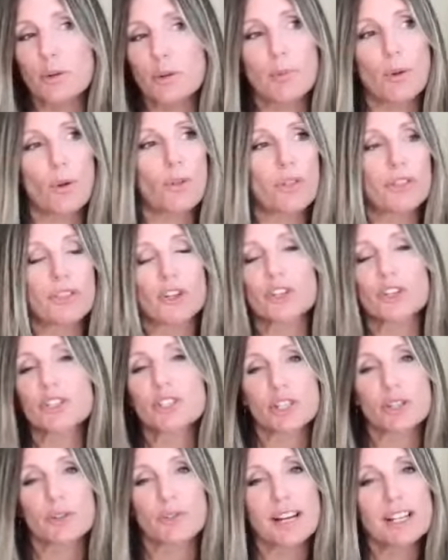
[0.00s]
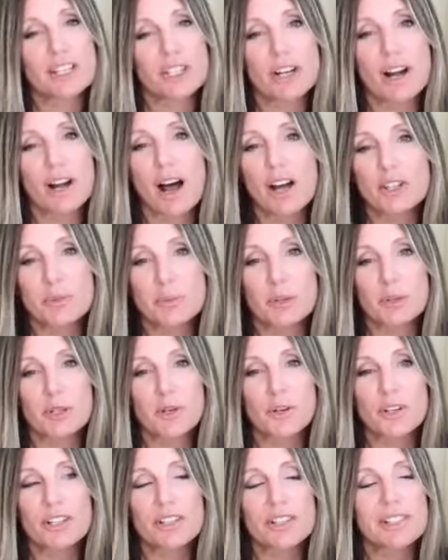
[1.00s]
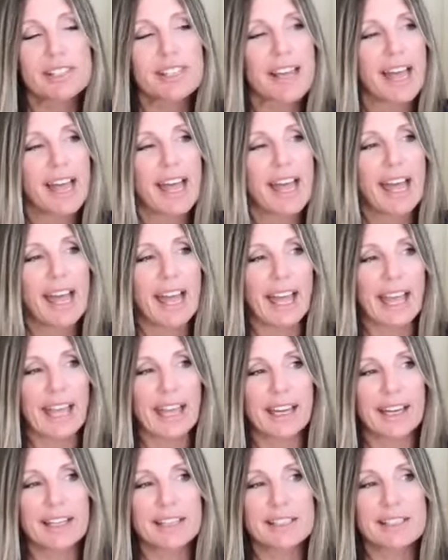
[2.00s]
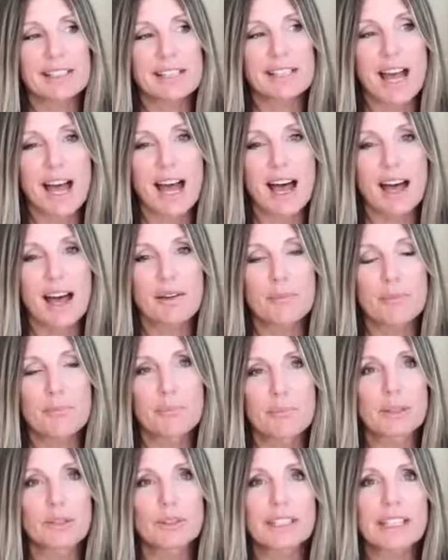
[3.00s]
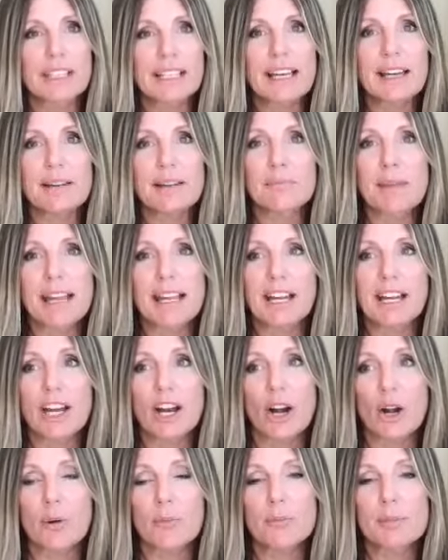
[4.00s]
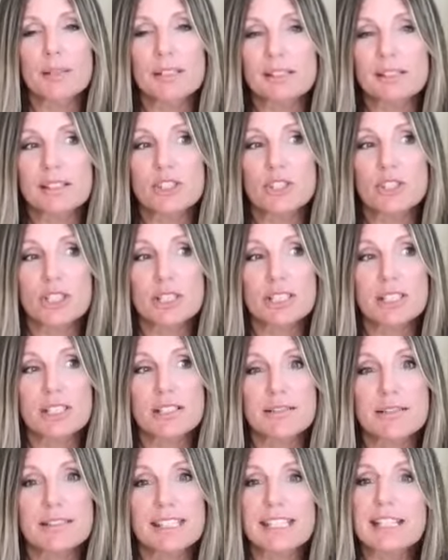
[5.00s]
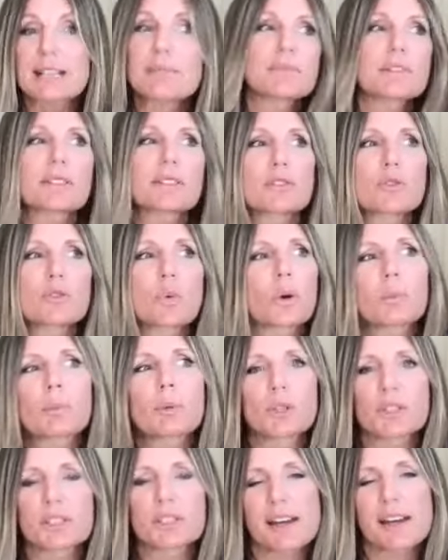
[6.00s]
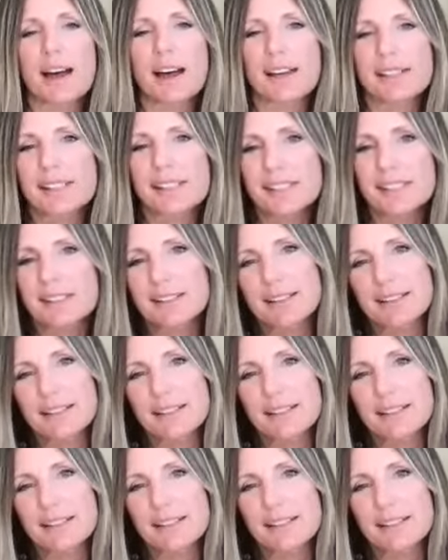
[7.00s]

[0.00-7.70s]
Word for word: We're both third generation entrepreneurs, and building and making our own business just seemed normal to us.